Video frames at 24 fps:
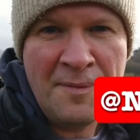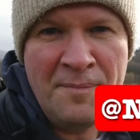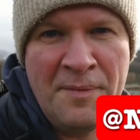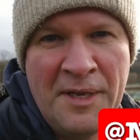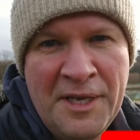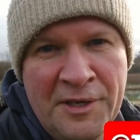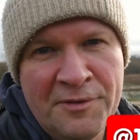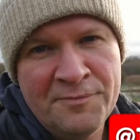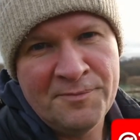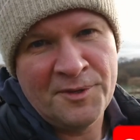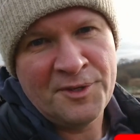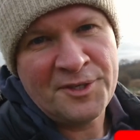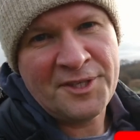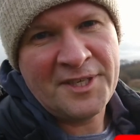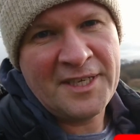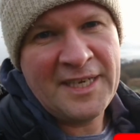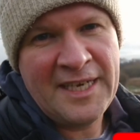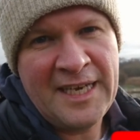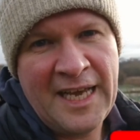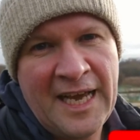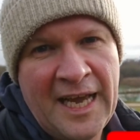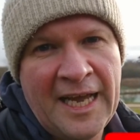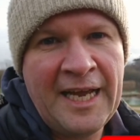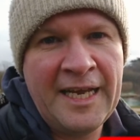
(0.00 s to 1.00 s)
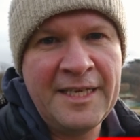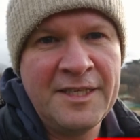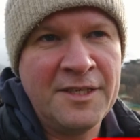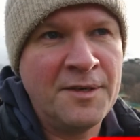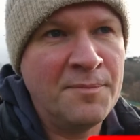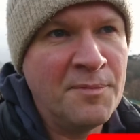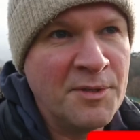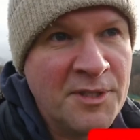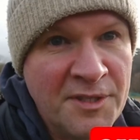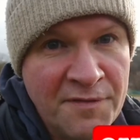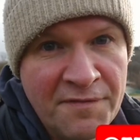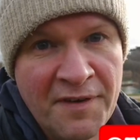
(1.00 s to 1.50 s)
I'm Neil Mossey
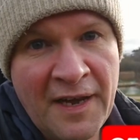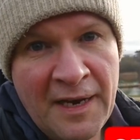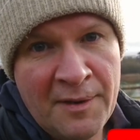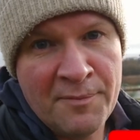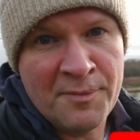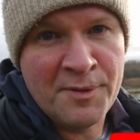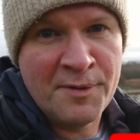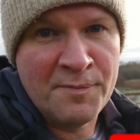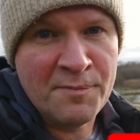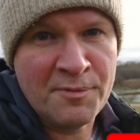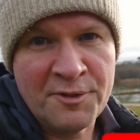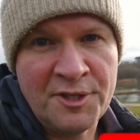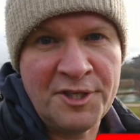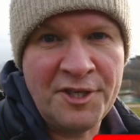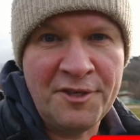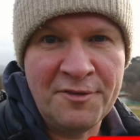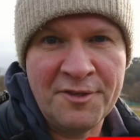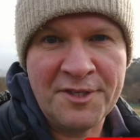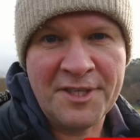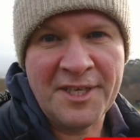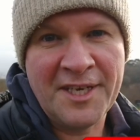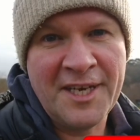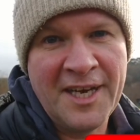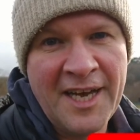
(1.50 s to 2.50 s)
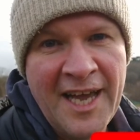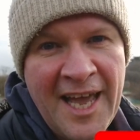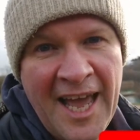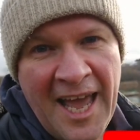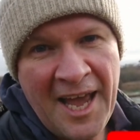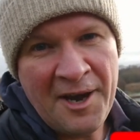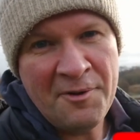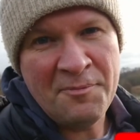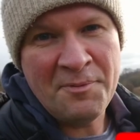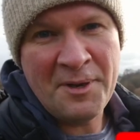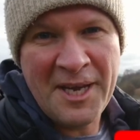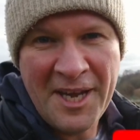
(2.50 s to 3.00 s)
and I'm a development producer
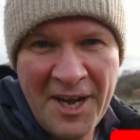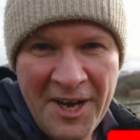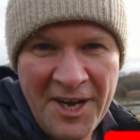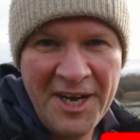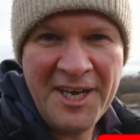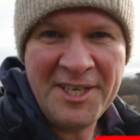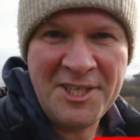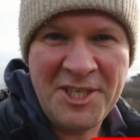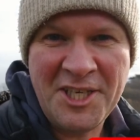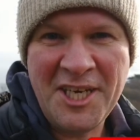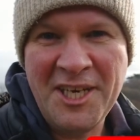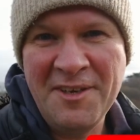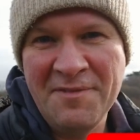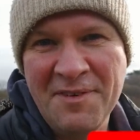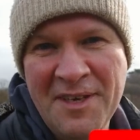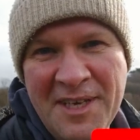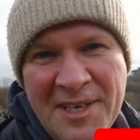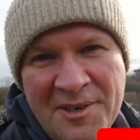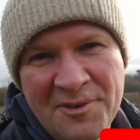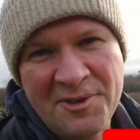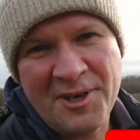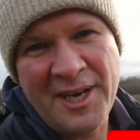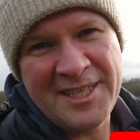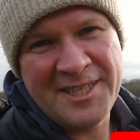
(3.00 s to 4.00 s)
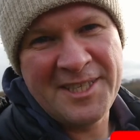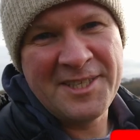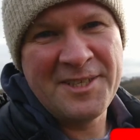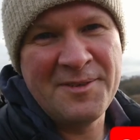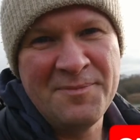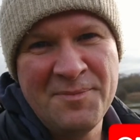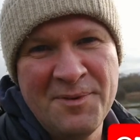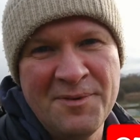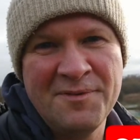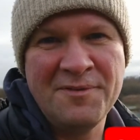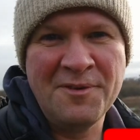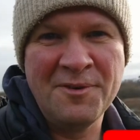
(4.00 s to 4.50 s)
helping high-achieving
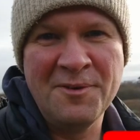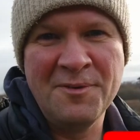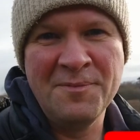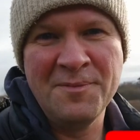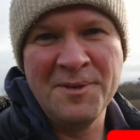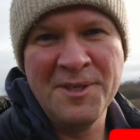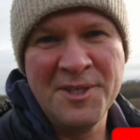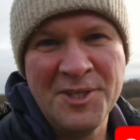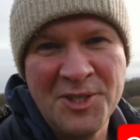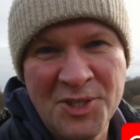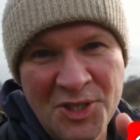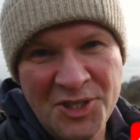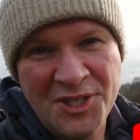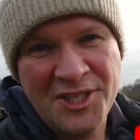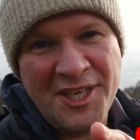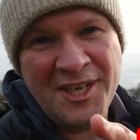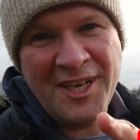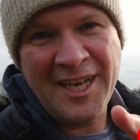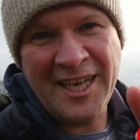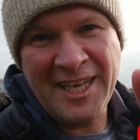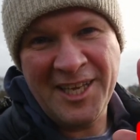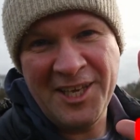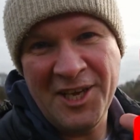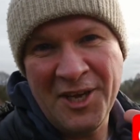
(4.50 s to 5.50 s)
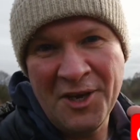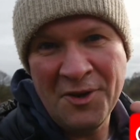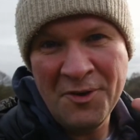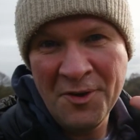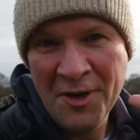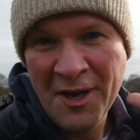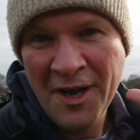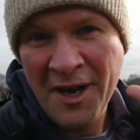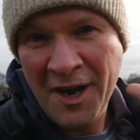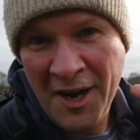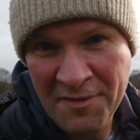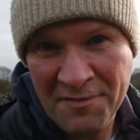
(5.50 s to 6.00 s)
creators and performers just like
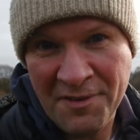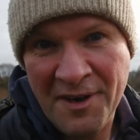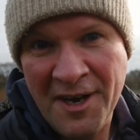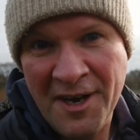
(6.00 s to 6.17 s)
you, high